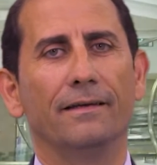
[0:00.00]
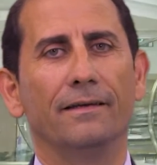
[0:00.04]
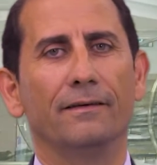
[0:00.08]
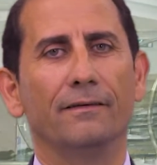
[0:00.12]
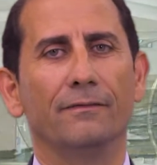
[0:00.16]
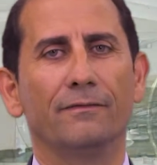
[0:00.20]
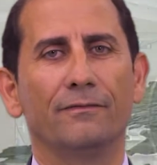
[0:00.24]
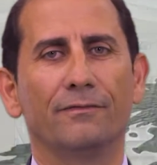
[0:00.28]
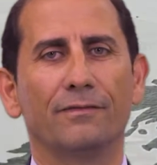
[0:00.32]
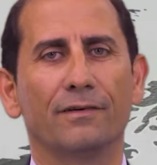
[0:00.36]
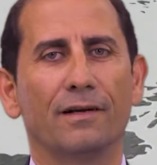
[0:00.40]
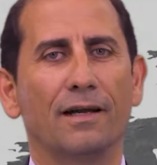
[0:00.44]

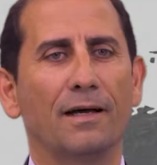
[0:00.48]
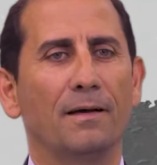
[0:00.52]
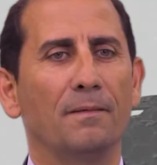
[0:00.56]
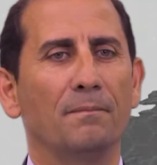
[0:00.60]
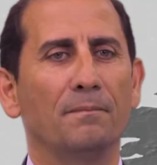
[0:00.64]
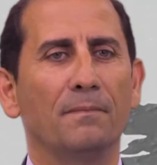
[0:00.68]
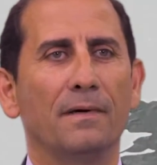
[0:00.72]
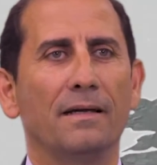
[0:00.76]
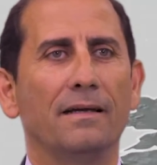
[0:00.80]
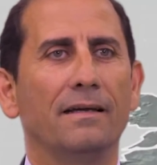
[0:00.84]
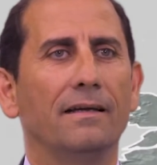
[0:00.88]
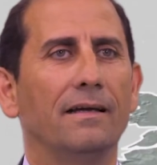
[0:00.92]

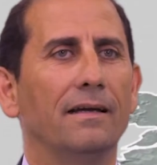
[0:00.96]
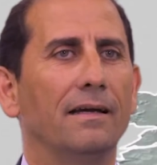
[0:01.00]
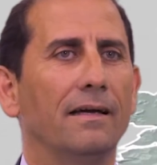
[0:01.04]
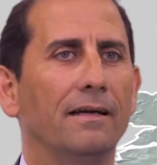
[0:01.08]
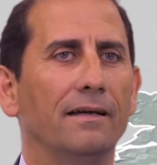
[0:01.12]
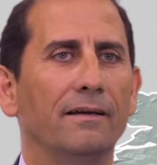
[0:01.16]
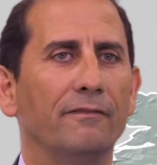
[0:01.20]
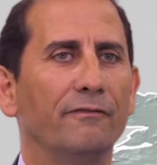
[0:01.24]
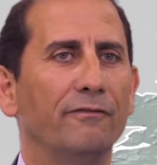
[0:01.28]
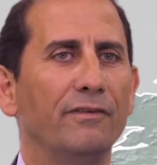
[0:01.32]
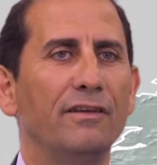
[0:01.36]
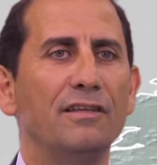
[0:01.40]
from
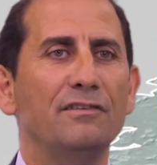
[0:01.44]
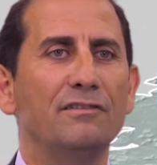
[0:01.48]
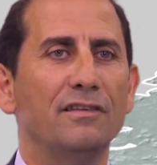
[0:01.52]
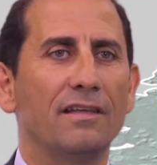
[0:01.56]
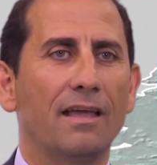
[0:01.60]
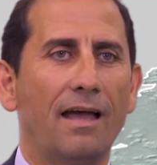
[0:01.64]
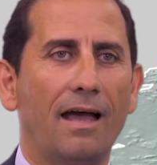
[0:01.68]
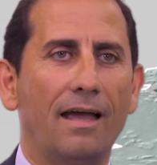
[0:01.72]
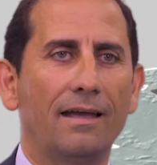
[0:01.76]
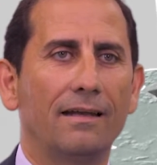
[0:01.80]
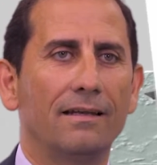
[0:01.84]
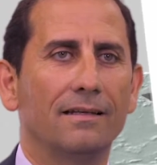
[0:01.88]

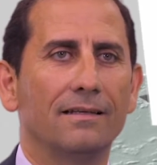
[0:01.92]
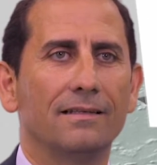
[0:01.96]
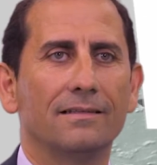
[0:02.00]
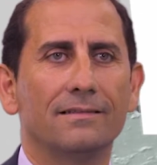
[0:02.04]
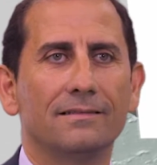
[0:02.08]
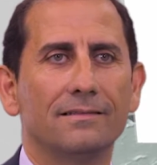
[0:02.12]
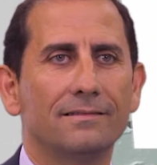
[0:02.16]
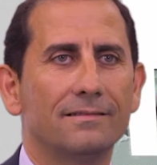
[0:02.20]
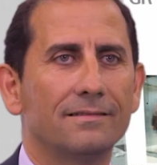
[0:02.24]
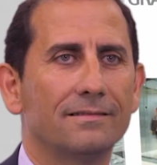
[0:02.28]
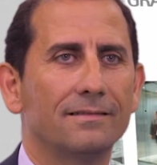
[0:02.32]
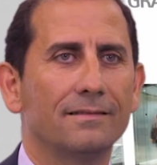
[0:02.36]
Fiji
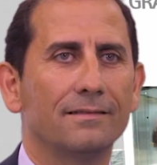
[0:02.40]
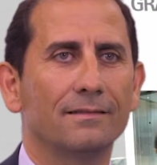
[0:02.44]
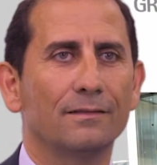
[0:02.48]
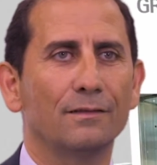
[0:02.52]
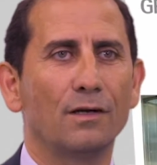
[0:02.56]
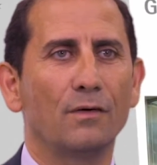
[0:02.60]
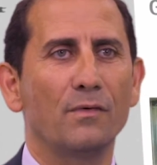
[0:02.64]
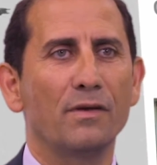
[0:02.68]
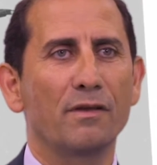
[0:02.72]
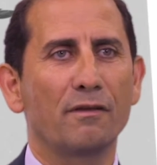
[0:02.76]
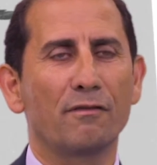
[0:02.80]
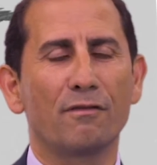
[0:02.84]
Islands
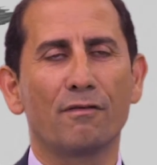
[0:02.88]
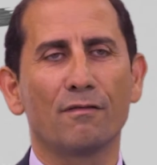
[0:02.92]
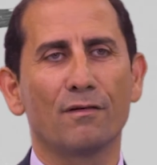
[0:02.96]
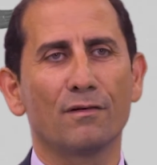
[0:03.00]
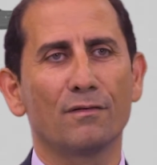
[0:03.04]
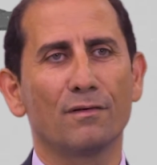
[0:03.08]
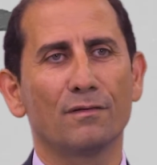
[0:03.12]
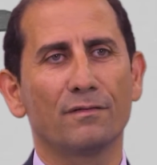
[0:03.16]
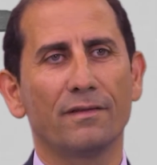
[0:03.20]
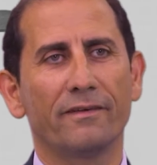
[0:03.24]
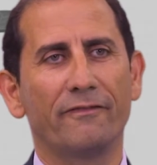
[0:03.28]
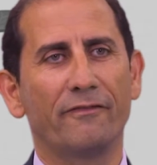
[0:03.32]
going
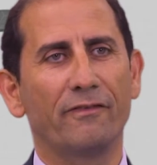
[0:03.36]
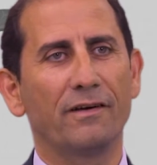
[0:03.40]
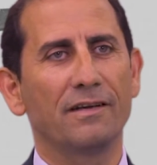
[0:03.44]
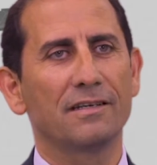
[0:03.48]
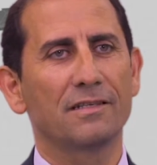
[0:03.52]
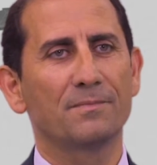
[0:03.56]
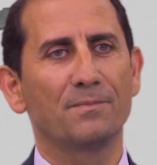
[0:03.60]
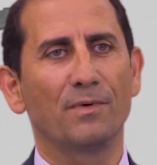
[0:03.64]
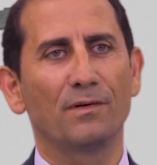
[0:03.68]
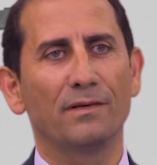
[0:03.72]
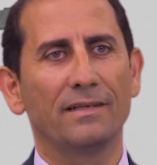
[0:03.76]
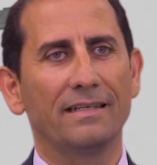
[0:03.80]
through the
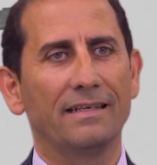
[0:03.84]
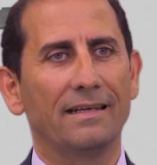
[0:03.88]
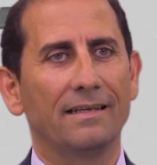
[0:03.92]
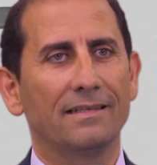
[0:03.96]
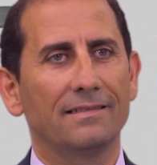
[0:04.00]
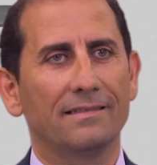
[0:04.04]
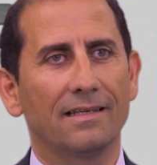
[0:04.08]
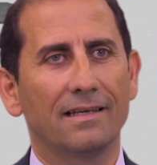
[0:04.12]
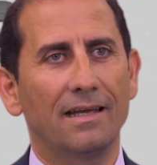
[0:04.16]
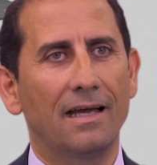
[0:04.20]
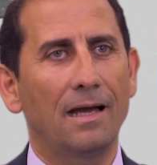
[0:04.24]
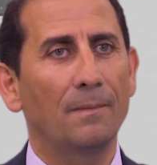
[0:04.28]
French
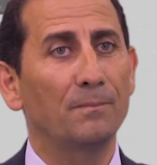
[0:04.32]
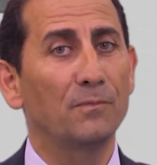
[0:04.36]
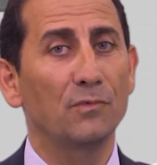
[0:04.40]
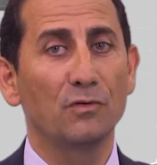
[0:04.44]
Polynesia up